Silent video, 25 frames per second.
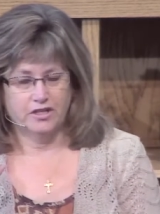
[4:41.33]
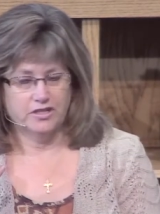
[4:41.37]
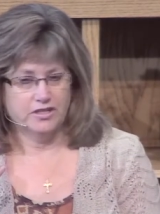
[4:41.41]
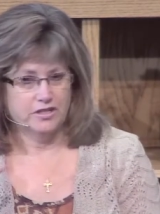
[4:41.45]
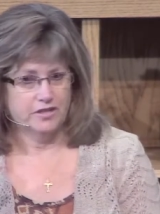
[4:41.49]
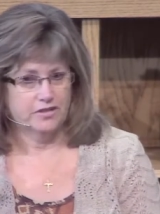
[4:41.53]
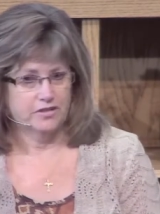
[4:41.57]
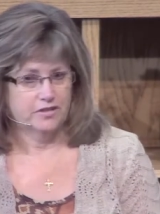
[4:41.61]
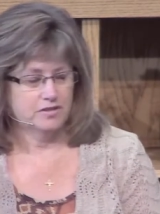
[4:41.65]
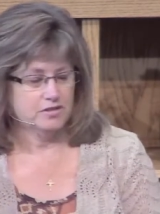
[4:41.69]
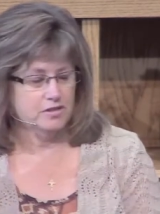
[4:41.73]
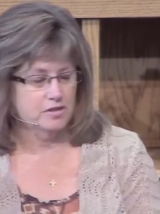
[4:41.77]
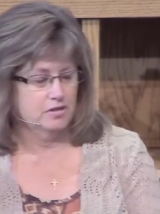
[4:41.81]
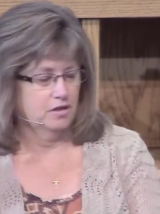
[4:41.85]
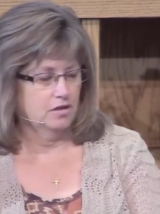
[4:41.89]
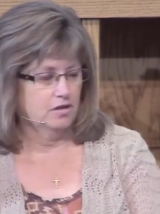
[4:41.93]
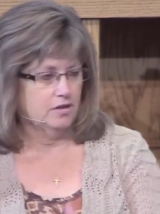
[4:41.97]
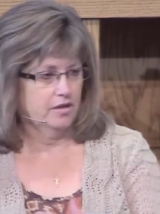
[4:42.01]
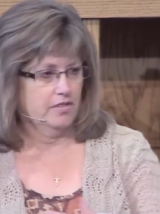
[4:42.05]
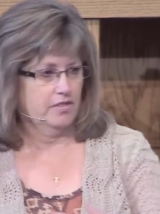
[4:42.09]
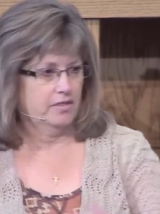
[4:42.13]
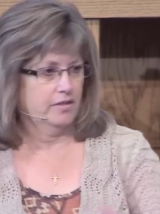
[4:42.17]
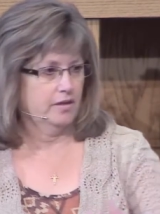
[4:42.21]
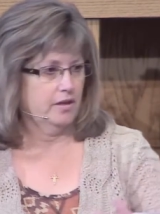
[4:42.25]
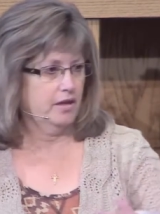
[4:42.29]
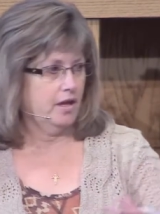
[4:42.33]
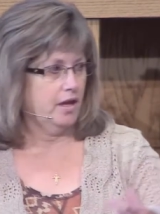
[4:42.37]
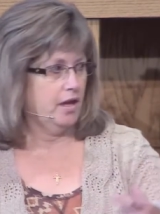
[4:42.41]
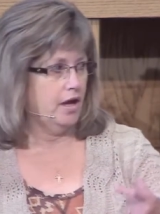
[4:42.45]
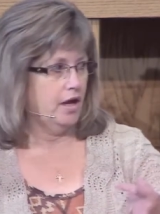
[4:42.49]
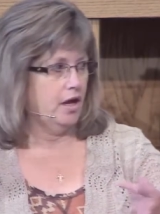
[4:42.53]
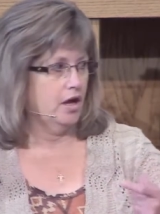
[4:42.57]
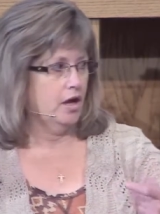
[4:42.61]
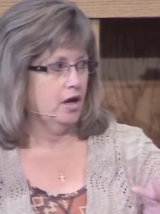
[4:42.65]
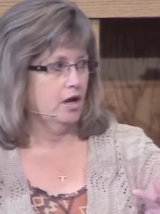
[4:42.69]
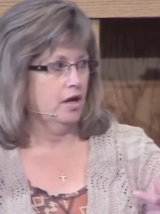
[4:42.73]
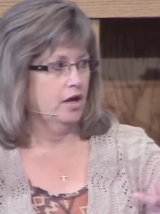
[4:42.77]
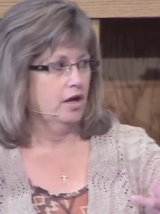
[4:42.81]
She had this long, thick
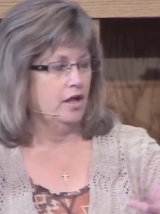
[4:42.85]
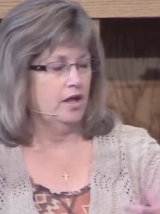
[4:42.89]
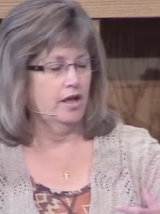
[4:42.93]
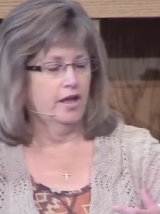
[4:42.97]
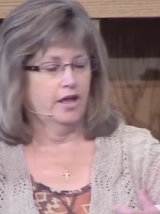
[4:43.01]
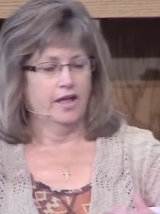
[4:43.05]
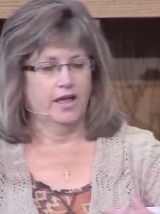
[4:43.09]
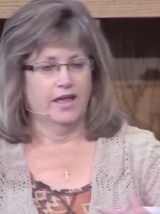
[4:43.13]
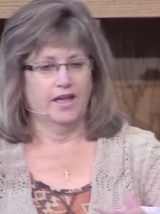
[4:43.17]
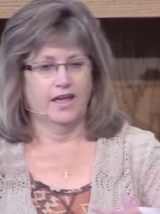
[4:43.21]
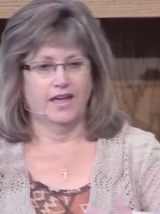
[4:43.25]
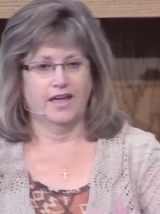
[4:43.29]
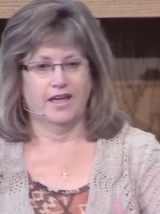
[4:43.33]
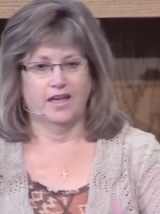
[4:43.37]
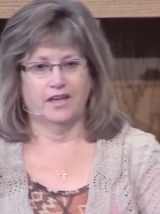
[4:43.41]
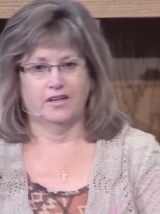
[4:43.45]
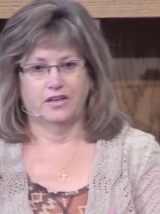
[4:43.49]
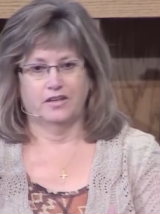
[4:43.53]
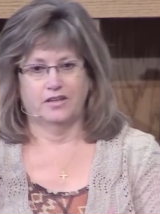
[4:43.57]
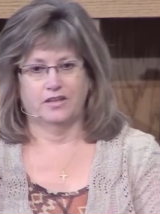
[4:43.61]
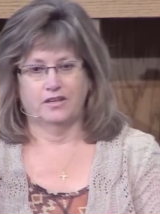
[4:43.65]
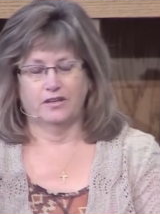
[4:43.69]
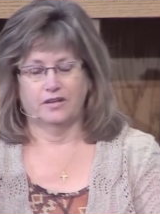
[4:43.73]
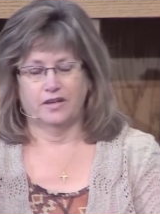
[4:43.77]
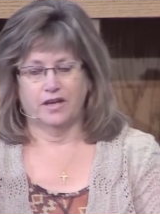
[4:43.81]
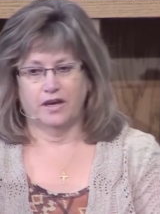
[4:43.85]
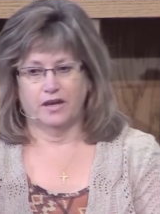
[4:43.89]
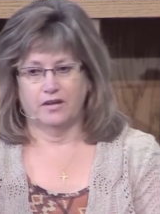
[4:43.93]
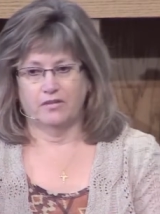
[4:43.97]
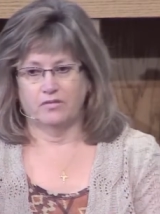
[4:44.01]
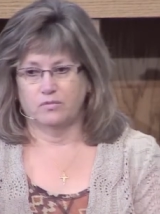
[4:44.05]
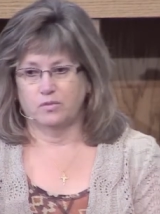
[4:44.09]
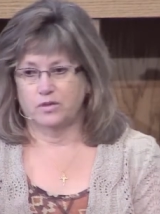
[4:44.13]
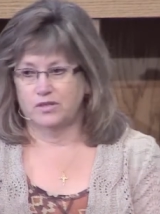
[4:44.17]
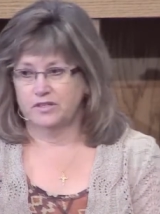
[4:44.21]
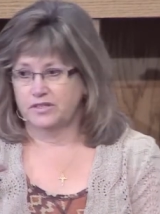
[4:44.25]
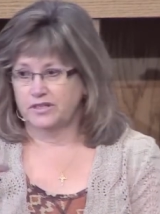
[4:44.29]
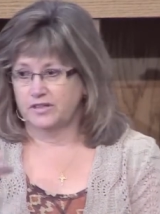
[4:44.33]
hair. And out of
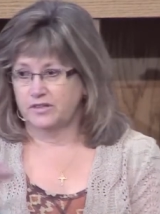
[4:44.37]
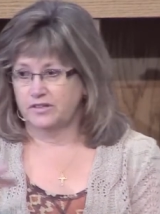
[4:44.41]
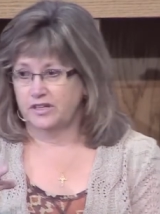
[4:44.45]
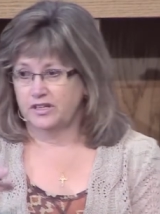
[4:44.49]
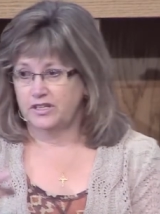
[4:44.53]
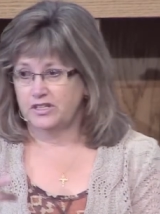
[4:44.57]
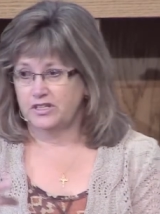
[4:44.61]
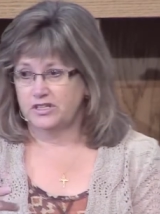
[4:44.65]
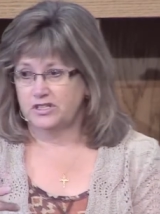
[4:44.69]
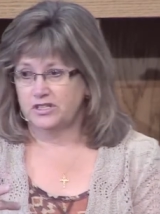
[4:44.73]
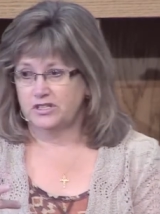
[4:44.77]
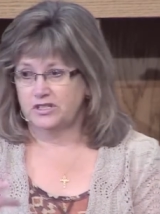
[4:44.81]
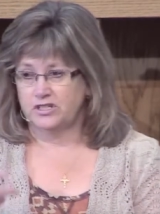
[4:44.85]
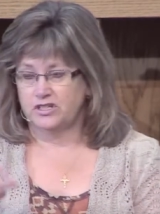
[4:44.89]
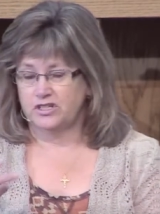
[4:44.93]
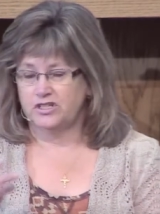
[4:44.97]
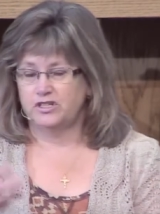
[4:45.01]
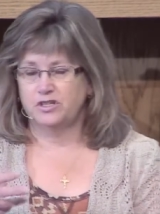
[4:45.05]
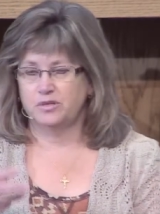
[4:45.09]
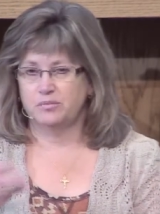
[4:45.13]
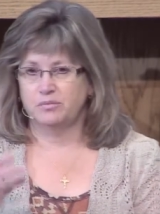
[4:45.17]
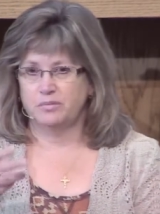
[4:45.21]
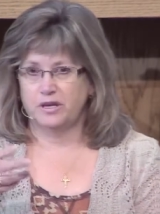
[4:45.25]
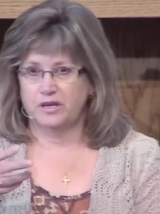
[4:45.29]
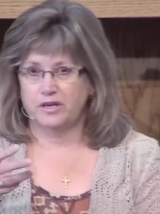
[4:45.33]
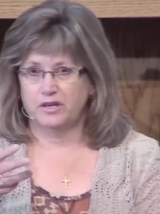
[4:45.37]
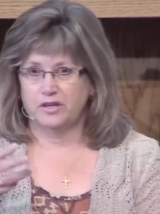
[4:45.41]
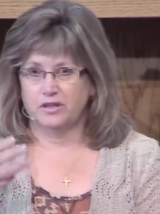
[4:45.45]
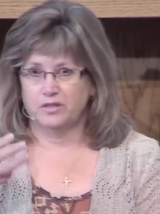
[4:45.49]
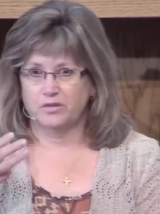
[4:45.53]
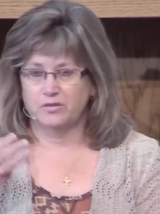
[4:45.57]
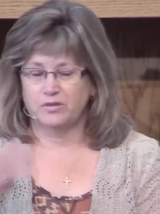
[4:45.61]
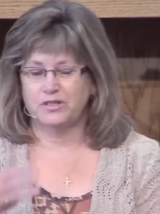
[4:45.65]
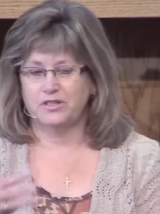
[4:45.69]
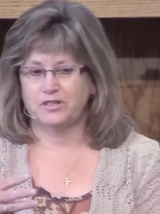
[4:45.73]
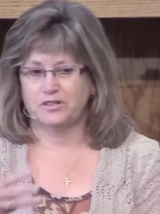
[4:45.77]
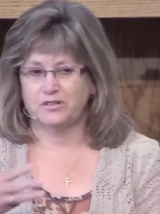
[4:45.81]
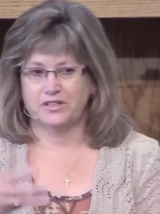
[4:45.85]
one donation, she could make
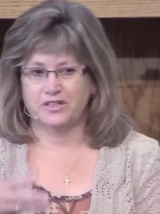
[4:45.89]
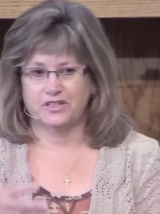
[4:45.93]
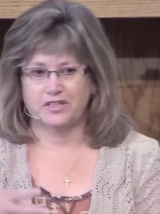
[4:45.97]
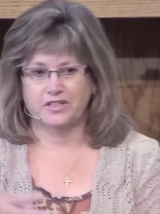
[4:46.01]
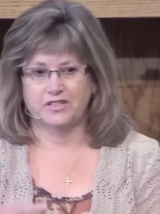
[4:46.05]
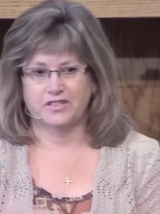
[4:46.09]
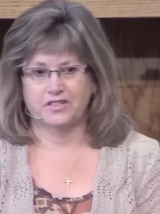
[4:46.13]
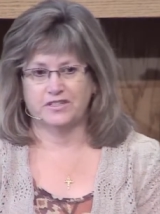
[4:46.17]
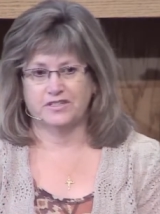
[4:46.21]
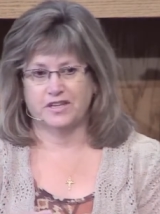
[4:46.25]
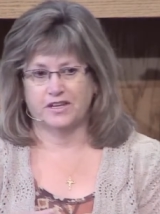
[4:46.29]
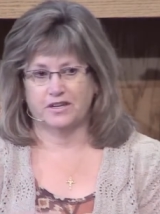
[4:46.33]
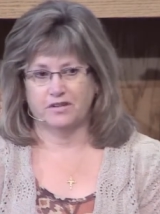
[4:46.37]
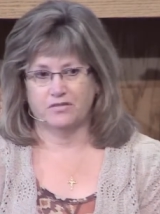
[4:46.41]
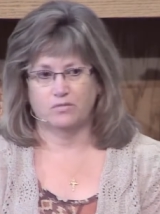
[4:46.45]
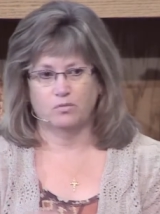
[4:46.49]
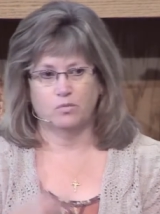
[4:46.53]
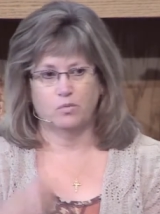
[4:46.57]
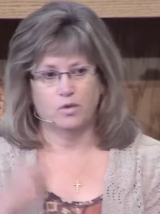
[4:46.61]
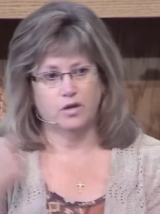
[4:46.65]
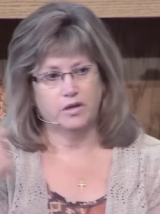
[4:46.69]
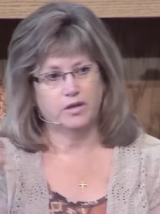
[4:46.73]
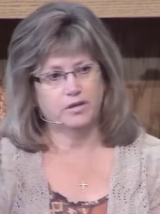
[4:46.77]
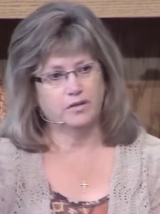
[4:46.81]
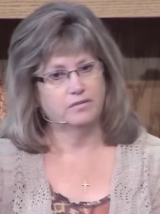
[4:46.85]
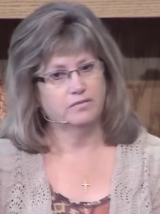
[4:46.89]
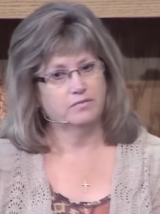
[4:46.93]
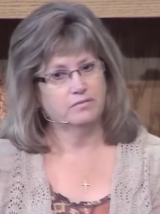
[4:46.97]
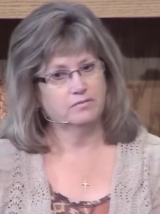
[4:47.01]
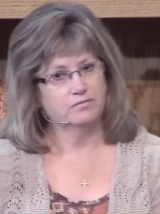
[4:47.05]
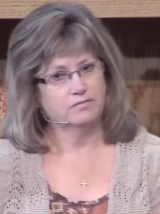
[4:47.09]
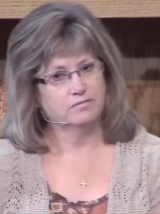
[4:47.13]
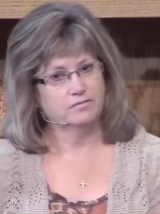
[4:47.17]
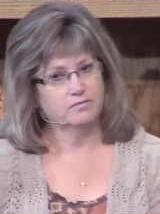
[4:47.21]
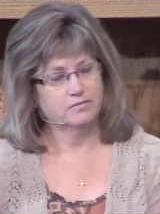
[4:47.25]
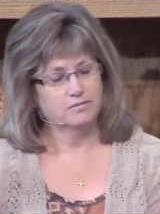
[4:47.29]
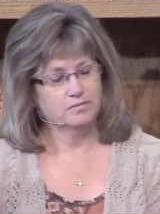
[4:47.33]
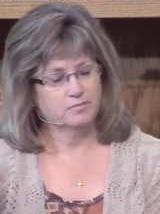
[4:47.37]
three donations out of one
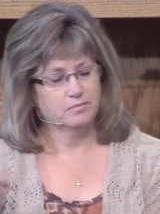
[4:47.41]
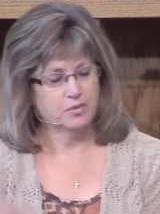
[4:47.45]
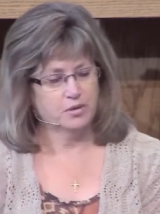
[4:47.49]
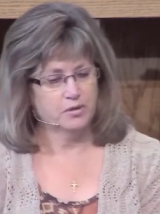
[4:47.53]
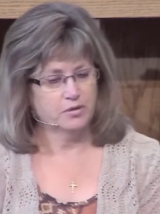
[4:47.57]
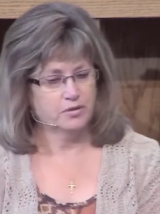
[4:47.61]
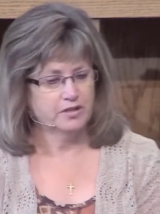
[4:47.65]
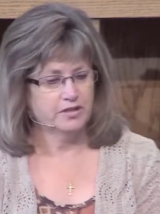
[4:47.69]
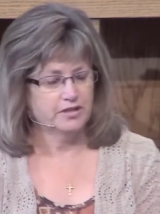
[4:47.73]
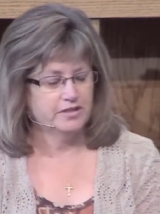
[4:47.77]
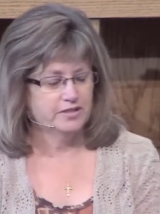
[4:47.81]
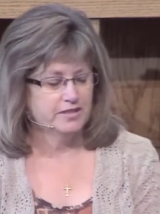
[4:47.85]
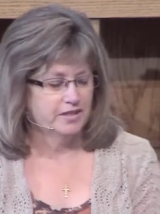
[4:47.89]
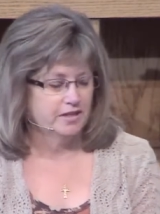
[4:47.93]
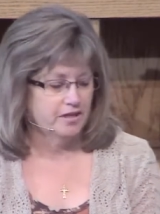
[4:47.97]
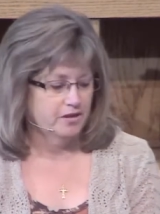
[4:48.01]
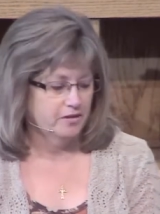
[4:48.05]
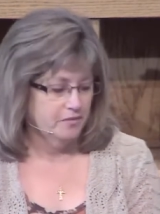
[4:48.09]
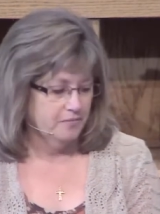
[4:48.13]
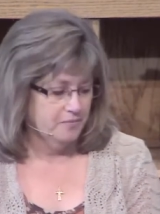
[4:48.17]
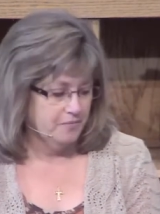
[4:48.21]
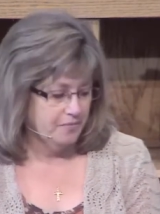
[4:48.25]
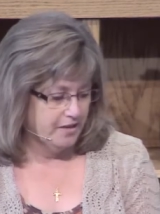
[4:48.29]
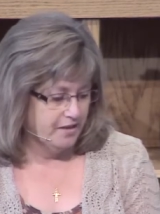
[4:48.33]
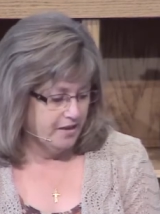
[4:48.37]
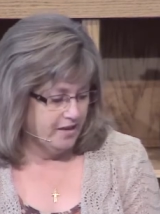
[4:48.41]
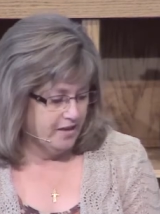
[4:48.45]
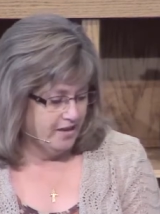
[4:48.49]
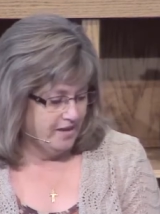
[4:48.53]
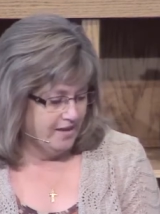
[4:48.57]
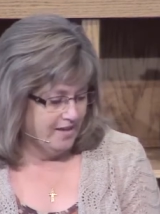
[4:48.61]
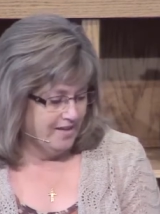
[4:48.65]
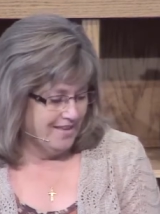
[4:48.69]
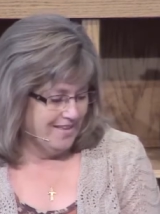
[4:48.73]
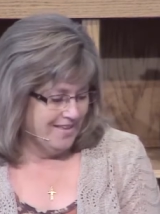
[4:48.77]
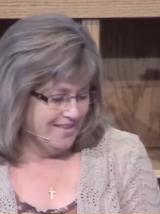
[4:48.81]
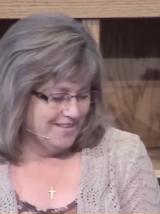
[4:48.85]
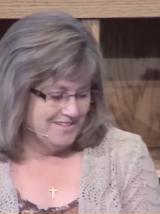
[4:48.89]
ponytail.
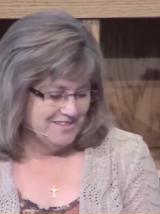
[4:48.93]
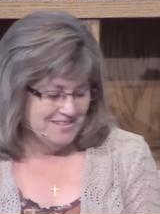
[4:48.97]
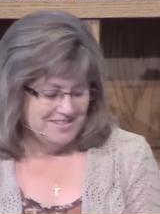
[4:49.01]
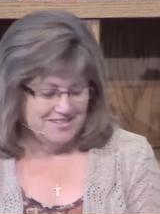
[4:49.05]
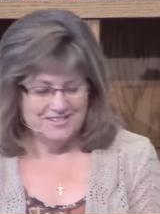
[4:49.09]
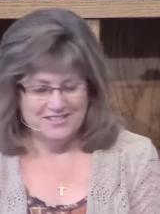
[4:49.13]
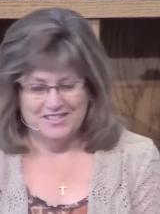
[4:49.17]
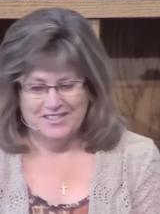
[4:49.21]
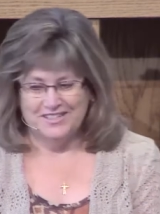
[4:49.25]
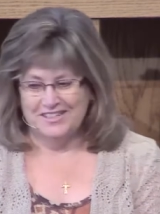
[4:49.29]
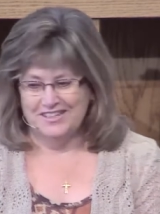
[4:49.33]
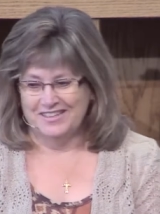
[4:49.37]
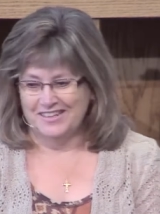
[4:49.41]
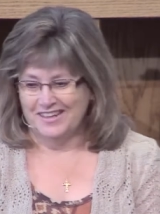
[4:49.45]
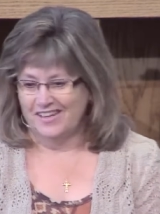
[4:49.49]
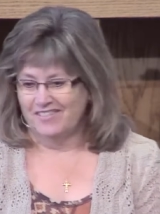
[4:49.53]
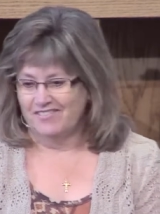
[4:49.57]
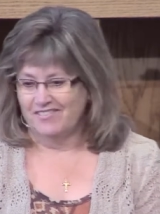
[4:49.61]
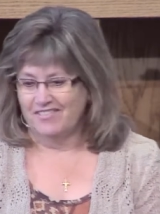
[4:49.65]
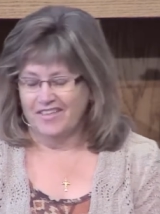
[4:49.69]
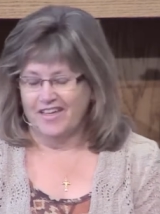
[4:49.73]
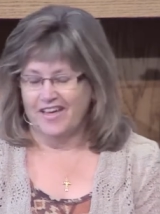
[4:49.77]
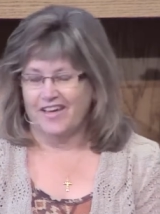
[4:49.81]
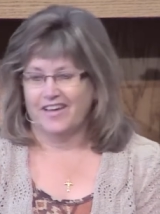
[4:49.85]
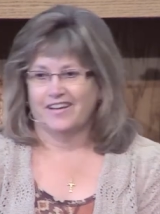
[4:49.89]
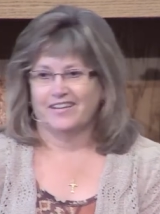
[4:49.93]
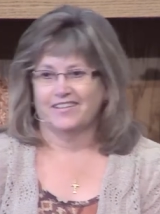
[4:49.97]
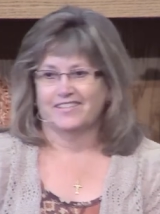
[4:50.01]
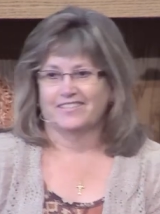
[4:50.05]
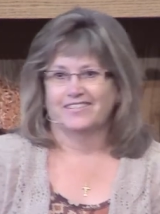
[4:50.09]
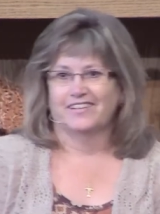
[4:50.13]
So she loved that.